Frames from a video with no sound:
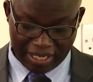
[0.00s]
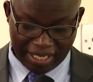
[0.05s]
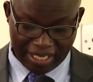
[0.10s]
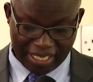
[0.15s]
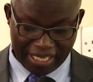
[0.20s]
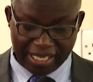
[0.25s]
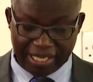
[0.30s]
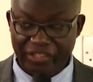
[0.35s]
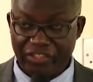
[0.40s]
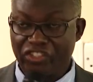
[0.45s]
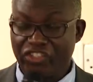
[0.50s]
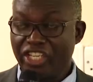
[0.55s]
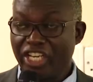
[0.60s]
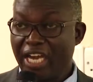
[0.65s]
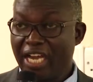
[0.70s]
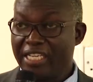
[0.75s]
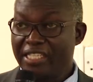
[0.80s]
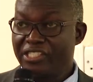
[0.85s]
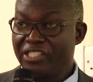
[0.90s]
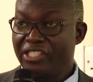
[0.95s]
in
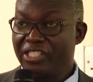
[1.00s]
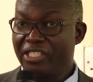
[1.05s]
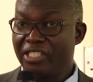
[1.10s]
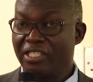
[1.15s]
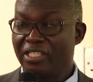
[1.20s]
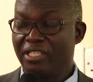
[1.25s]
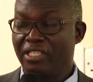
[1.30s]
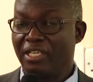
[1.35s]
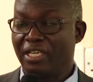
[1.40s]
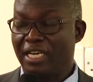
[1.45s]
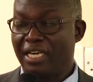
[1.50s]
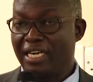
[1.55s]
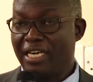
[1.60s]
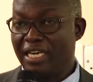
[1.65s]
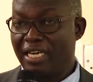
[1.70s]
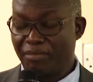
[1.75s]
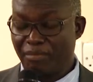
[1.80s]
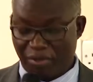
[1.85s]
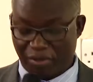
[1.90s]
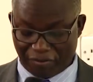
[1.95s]
charge, and
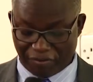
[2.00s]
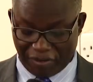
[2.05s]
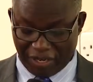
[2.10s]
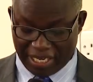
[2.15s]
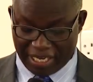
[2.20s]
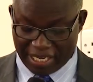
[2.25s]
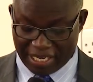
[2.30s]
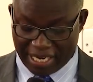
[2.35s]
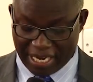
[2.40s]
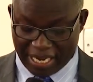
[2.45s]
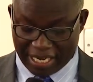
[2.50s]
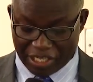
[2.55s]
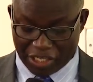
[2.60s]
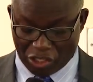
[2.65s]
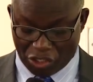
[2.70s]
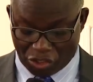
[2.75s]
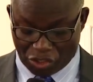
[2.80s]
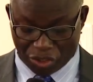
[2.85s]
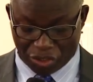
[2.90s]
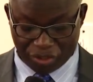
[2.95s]
have provided
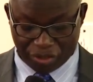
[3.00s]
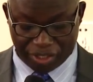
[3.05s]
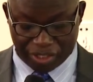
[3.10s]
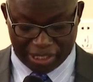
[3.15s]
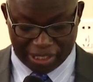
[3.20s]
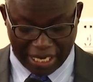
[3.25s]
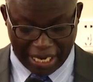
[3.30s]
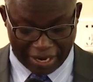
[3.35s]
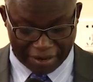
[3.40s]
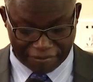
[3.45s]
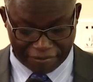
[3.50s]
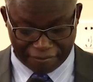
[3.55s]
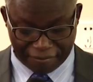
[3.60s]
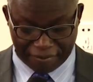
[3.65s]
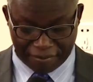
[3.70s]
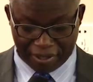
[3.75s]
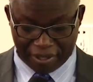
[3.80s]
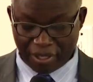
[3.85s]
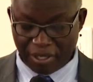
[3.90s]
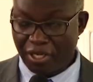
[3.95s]
additional staff
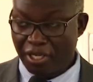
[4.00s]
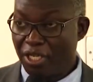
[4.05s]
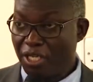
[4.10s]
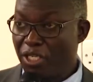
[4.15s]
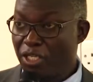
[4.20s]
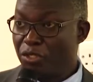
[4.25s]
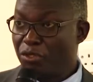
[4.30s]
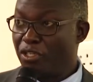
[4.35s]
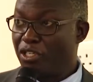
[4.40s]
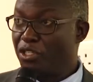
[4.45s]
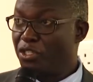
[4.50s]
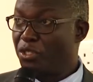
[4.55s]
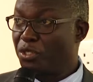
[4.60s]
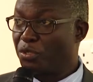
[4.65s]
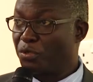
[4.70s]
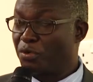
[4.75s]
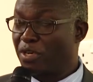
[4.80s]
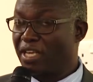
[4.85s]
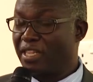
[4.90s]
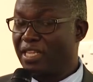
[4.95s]
to
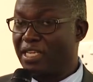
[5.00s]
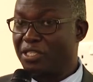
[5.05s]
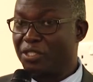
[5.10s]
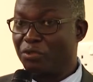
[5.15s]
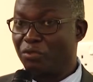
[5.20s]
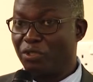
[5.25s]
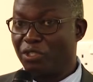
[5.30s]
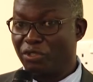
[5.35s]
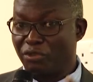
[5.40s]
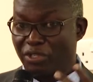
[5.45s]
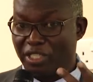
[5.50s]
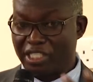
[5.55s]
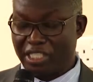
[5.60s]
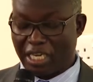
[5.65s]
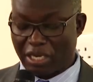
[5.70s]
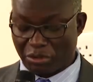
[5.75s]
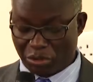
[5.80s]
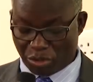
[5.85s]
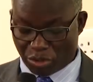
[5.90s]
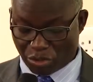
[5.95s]
ensure that we reach
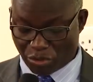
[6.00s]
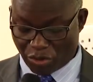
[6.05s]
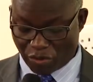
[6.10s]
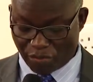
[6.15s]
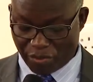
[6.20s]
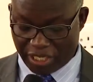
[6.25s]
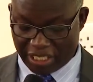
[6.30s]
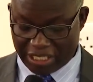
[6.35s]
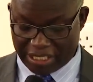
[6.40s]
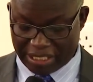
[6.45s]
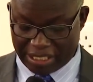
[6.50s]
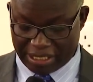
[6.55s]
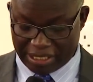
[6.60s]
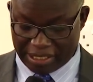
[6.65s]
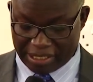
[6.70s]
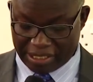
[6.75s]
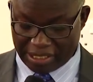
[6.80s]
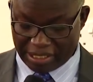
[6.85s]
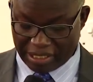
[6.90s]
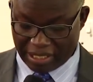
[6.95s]
out to
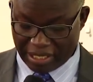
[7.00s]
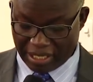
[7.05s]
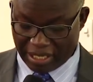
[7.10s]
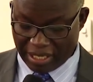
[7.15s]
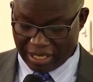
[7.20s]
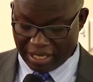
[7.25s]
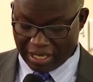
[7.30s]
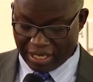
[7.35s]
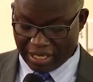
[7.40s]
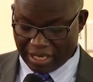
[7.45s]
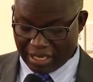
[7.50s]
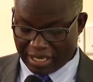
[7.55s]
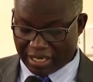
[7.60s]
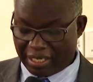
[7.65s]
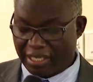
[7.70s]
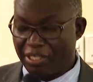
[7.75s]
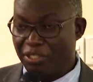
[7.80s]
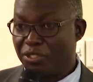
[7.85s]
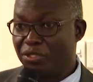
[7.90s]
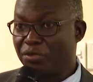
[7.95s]
communities
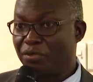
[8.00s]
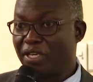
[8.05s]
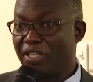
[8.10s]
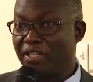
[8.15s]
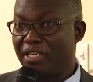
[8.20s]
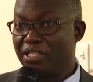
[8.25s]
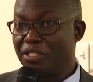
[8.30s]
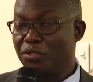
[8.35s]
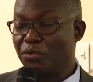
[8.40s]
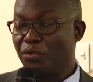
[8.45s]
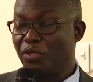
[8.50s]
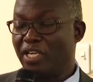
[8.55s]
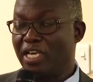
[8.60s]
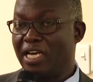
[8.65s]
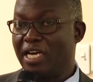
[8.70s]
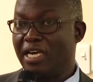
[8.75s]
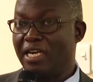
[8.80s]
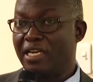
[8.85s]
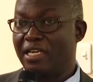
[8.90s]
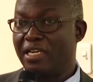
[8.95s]
and ensure that we
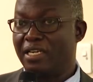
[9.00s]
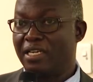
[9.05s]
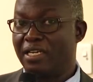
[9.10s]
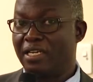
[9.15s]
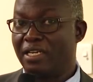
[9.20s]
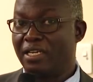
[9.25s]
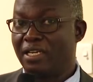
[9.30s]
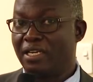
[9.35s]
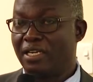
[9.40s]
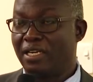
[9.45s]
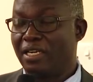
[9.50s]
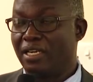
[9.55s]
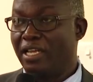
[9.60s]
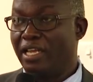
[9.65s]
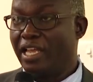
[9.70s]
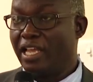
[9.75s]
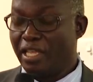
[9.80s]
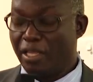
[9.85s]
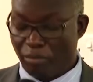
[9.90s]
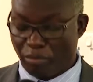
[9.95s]
are
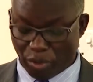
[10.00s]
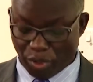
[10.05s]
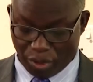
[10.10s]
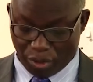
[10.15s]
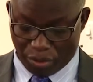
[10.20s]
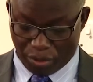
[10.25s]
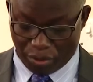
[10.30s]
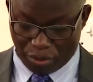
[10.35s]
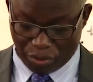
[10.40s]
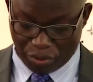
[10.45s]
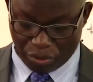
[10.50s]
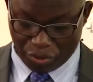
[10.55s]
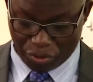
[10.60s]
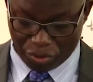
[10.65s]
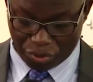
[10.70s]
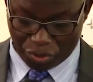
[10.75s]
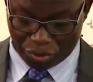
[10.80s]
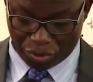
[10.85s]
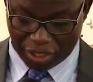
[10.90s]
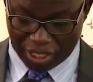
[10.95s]
able
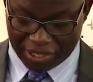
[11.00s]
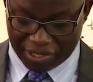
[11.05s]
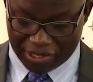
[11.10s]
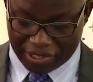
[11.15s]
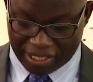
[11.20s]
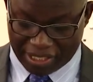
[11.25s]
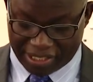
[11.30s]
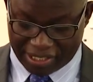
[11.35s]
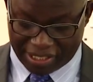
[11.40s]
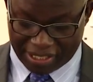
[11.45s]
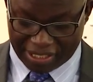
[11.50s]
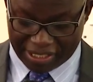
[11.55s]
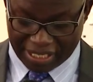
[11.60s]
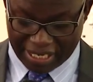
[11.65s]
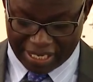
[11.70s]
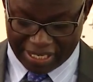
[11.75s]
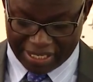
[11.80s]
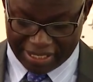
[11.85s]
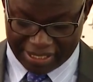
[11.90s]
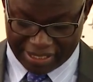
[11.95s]
to address the
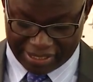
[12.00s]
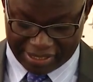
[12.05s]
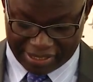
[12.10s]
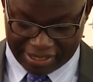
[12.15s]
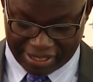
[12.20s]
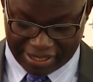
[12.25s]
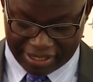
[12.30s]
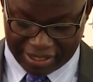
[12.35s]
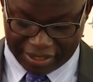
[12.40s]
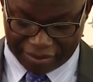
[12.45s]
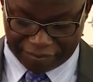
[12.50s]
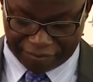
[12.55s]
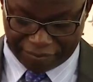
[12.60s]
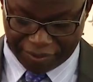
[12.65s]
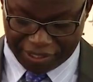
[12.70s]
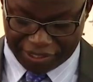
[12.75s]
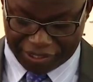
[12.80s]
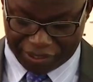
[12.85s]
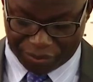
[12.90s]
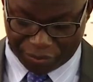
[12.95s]
challenges that they
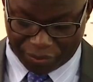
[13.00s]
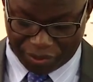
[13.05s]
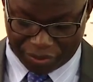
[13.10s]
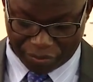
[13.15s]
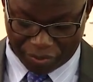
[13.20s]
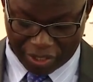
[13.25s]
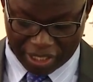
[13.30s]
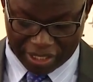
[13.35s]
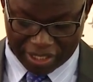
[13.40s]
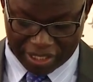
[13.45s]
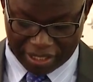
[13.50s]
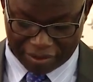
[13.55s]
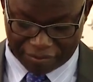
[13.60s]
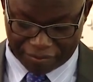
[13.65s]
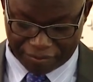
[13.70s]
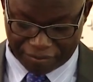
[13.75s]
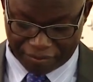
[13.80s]
face with wildlife.